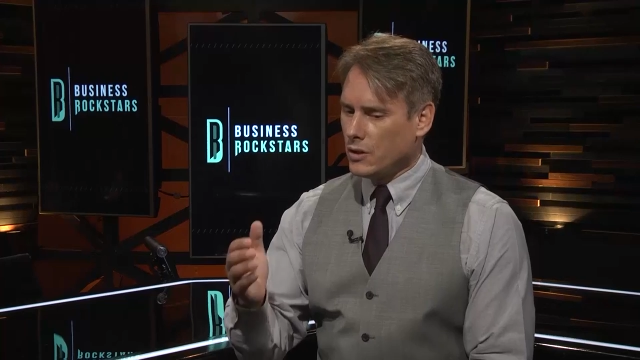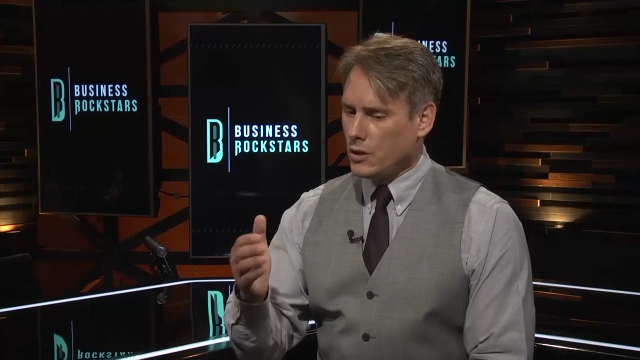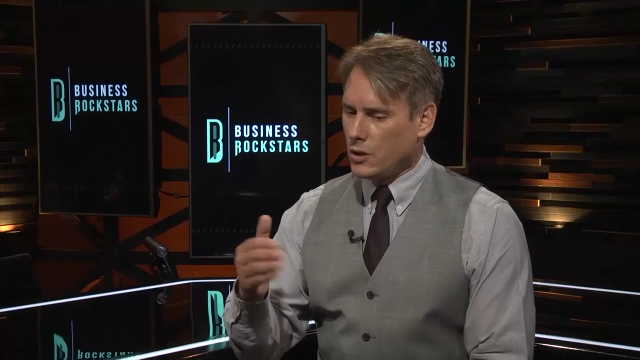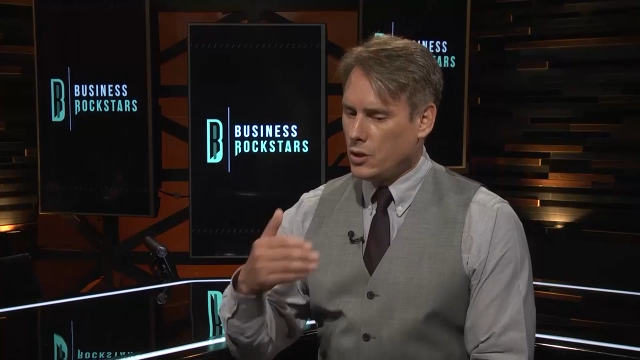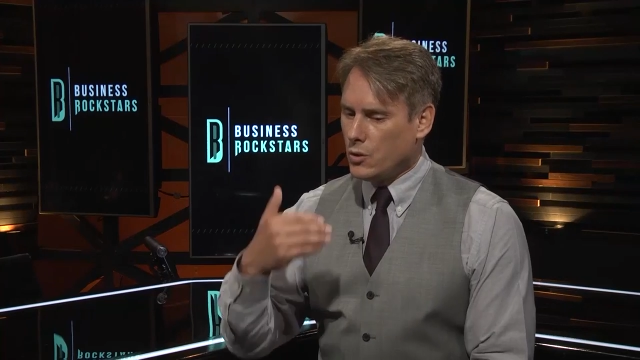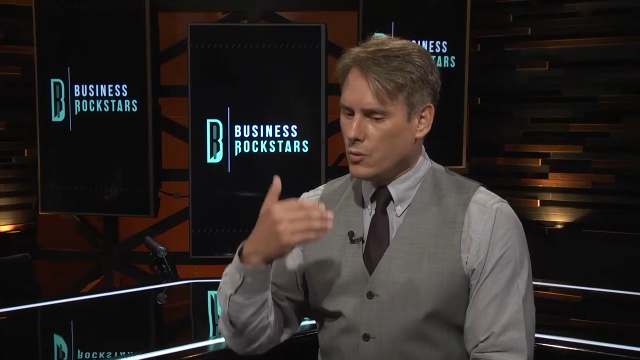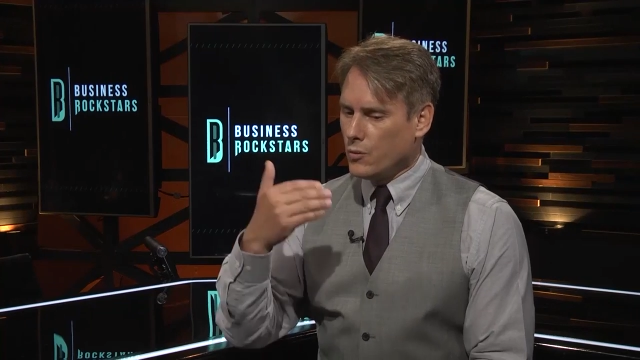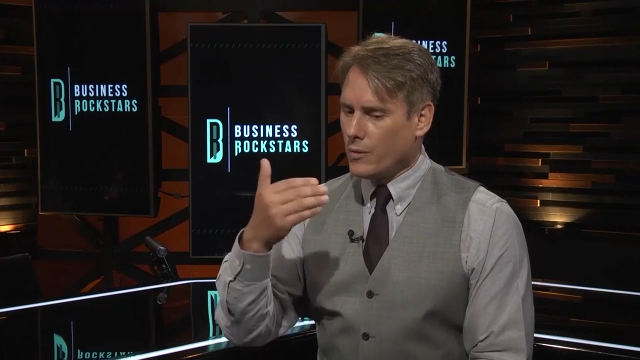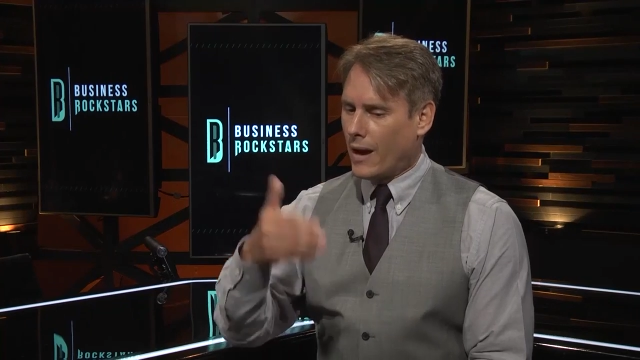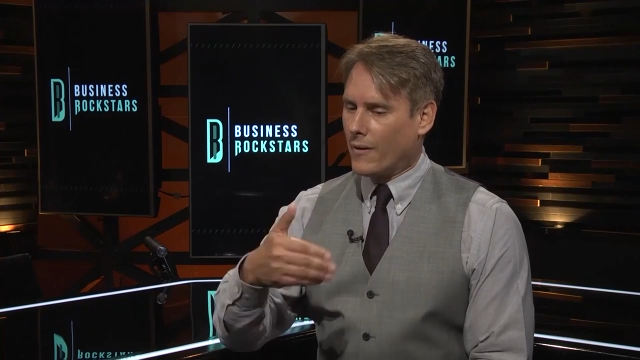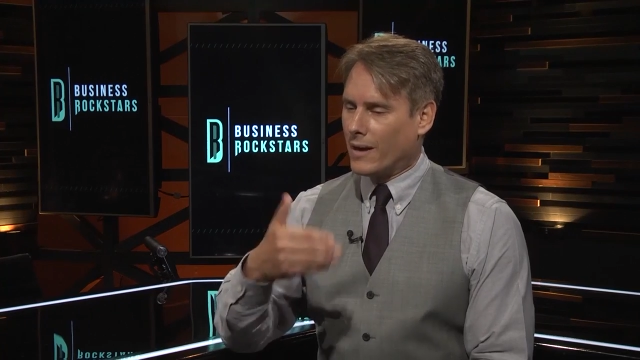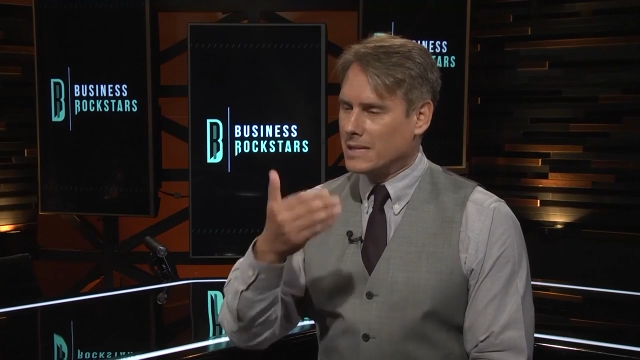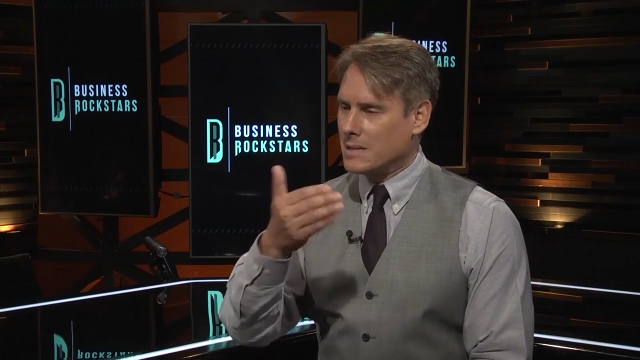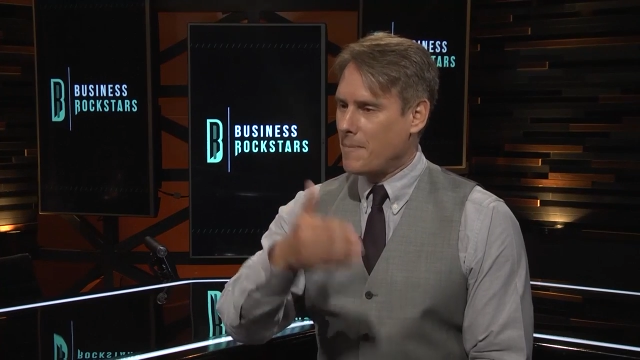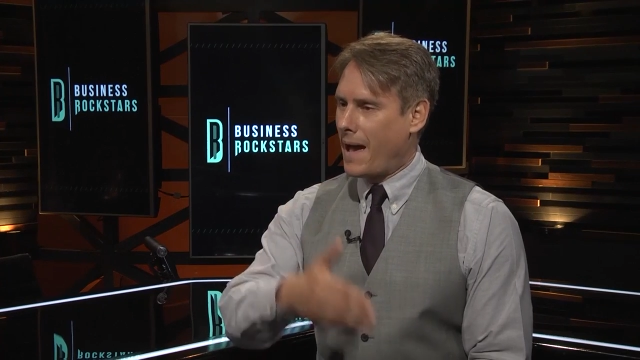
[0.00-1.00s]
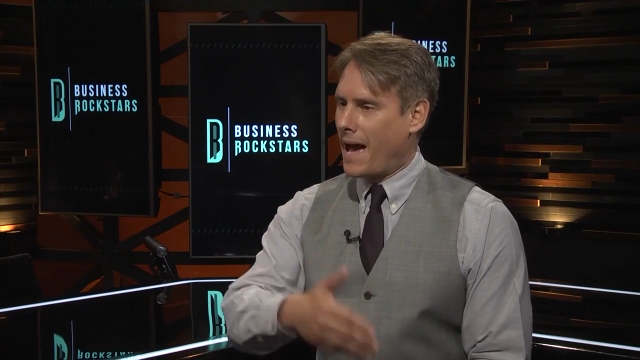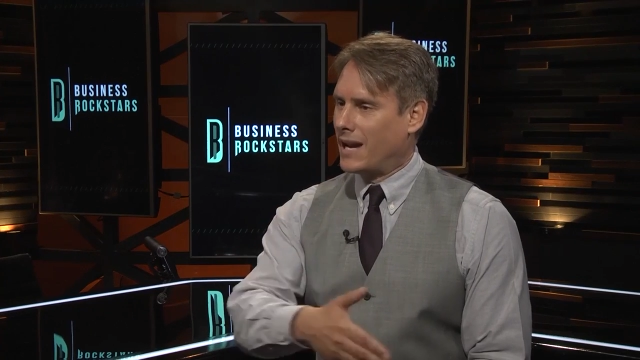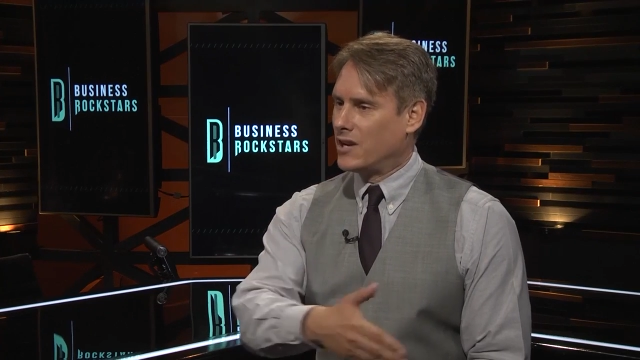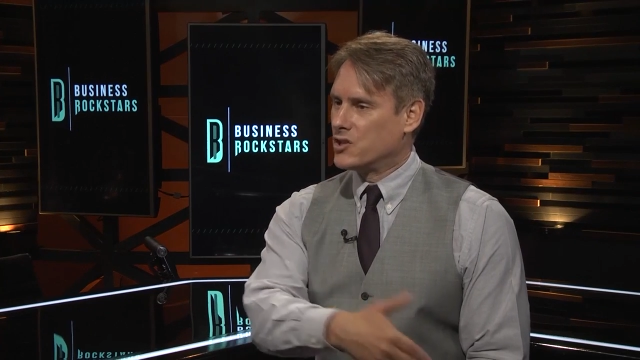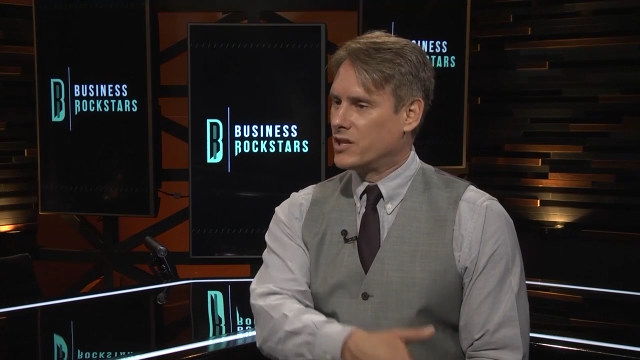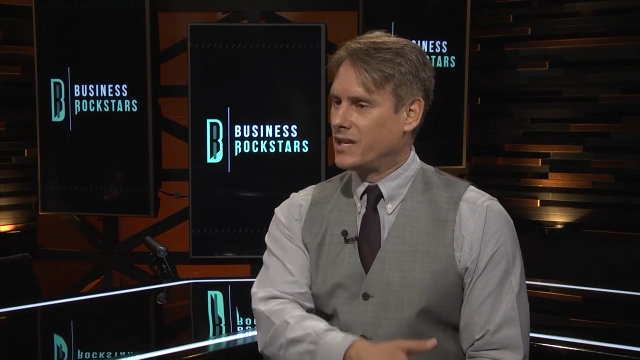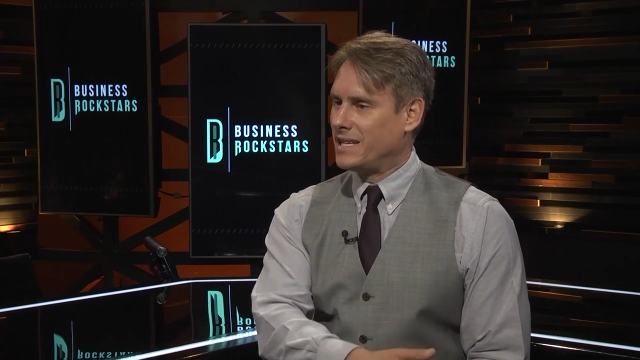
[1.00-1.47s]
you now get to
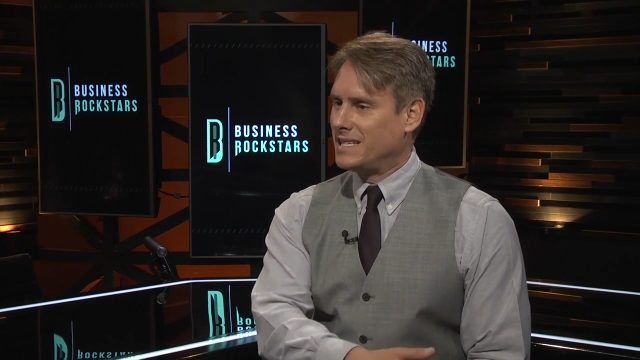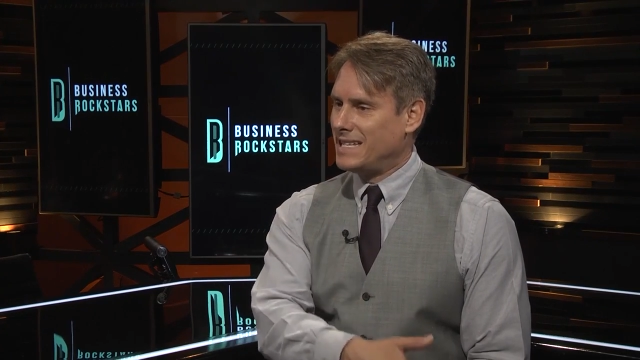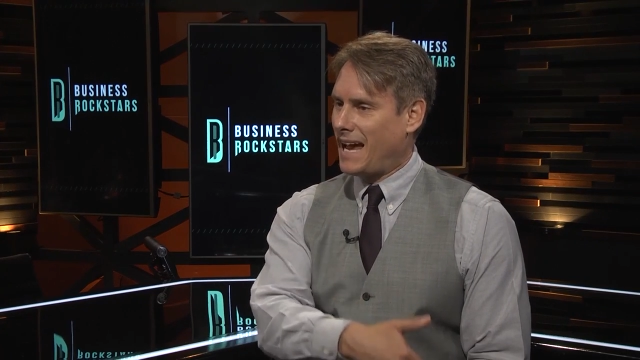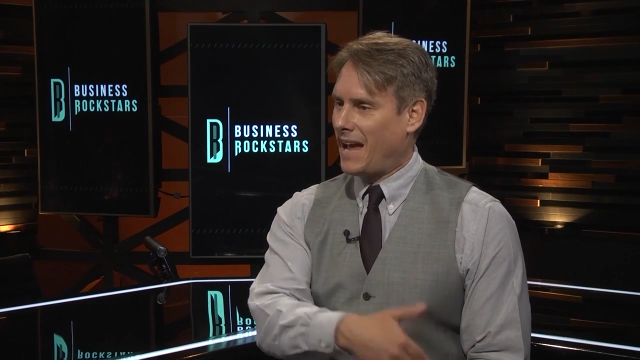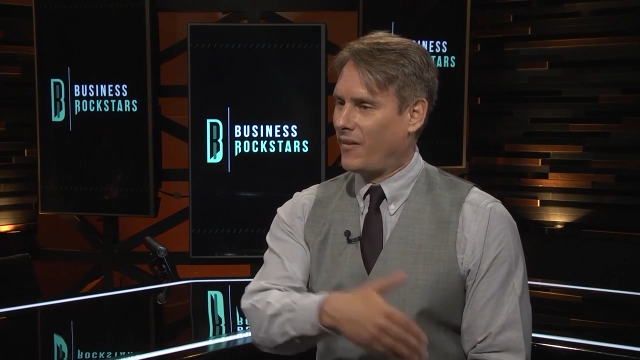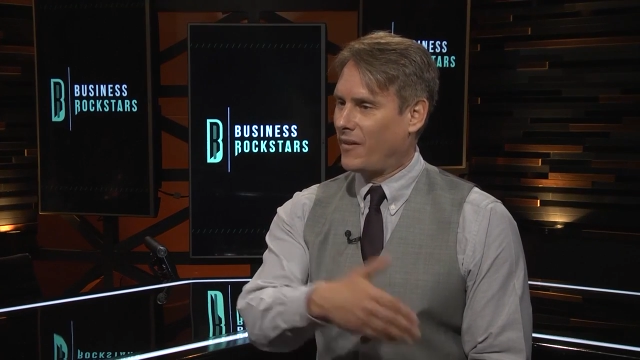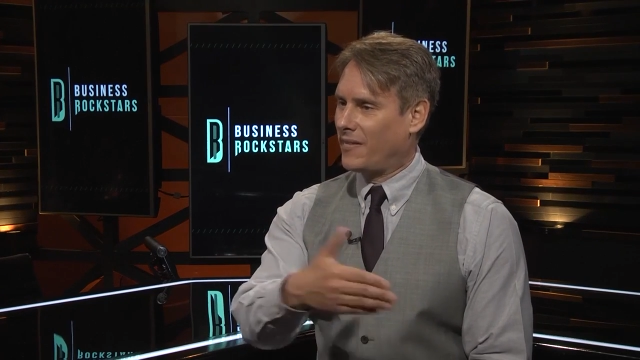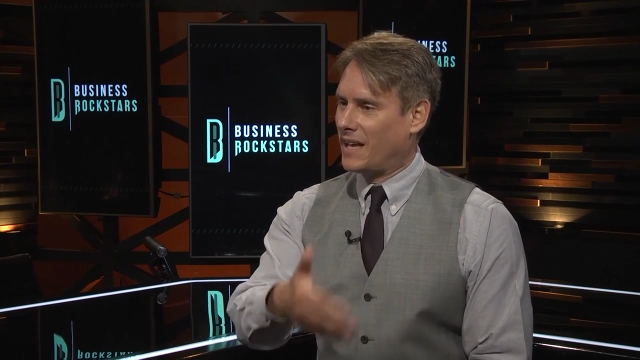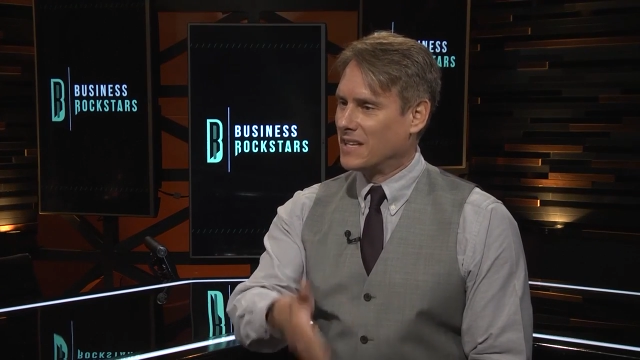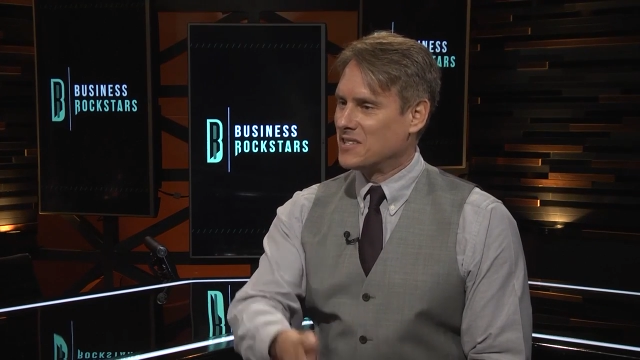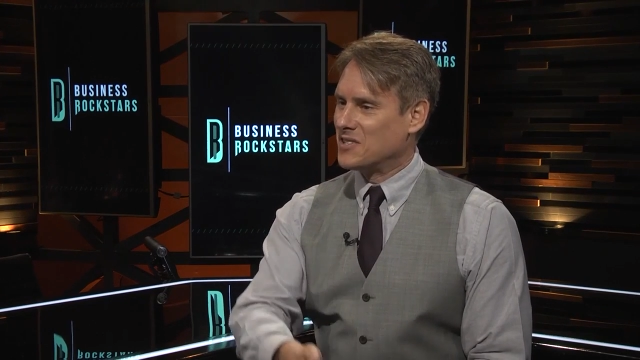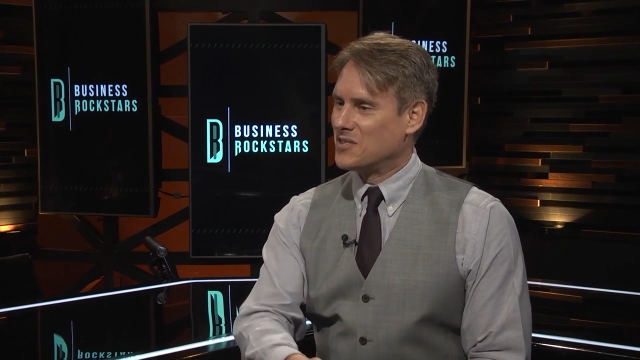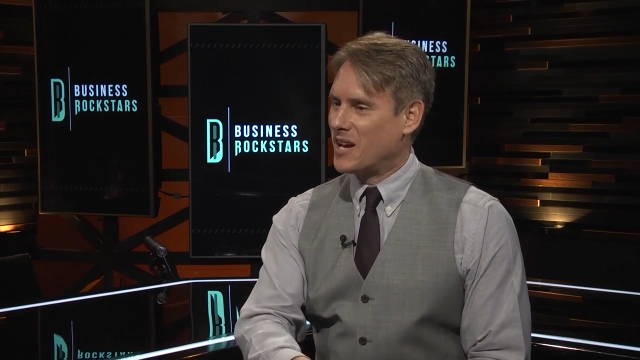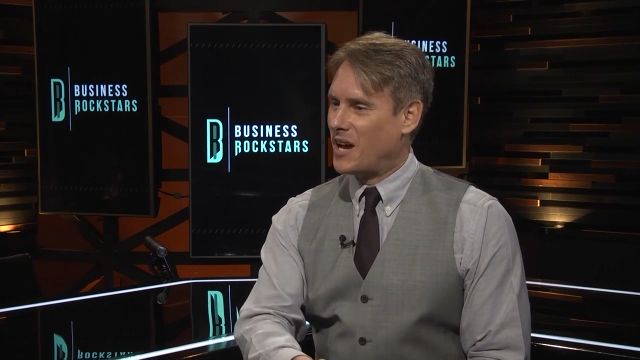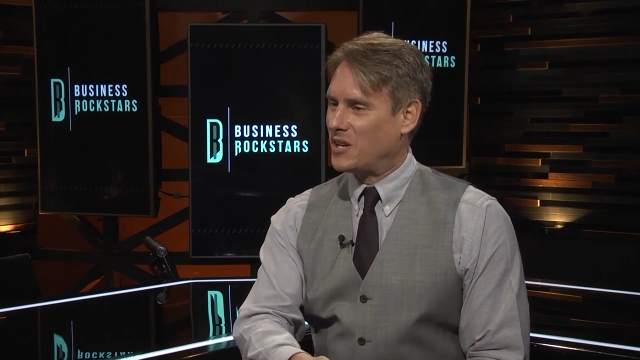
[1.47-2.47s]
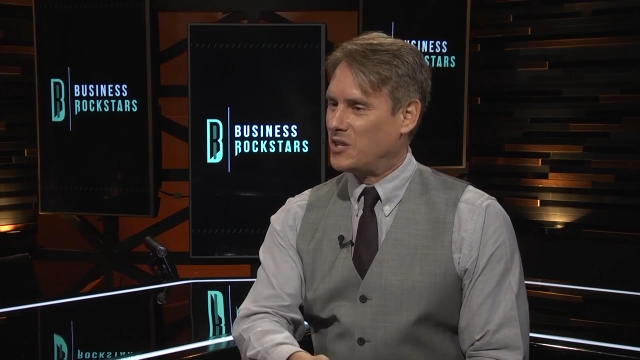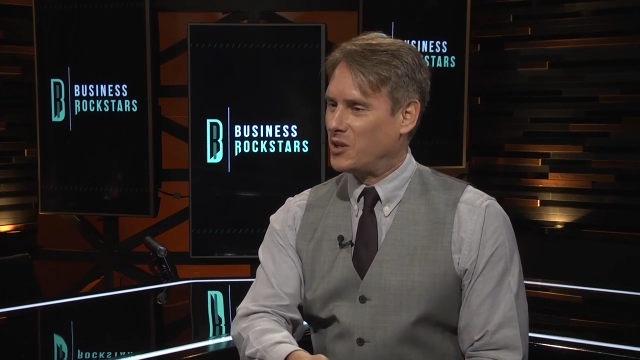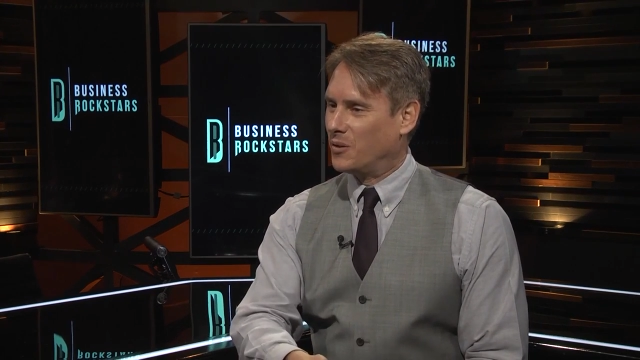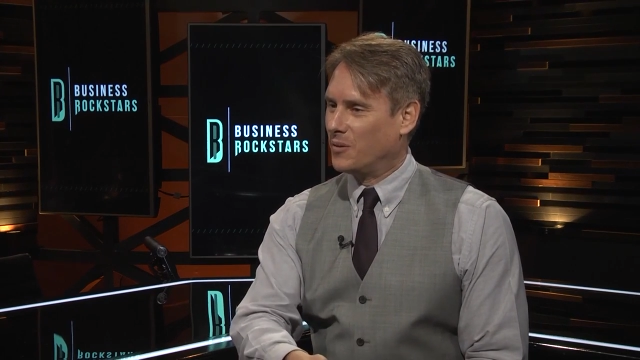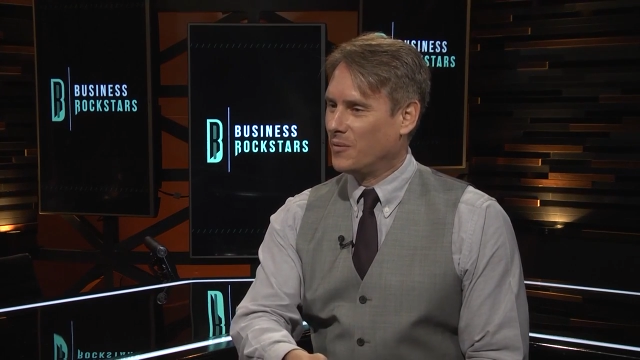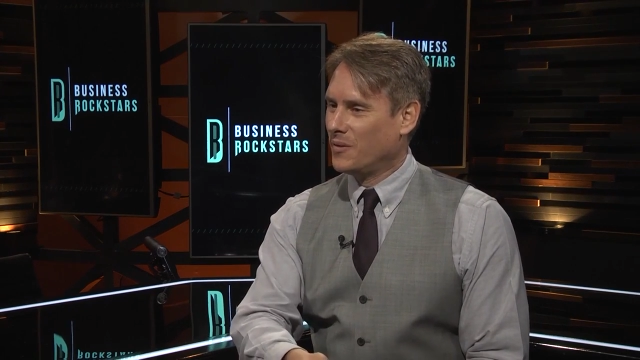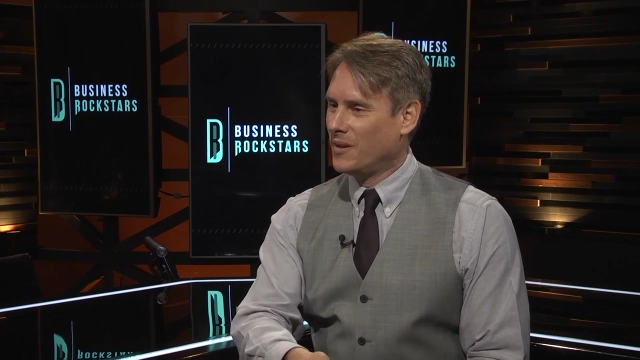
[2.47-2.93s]
manage the talent that's inside you,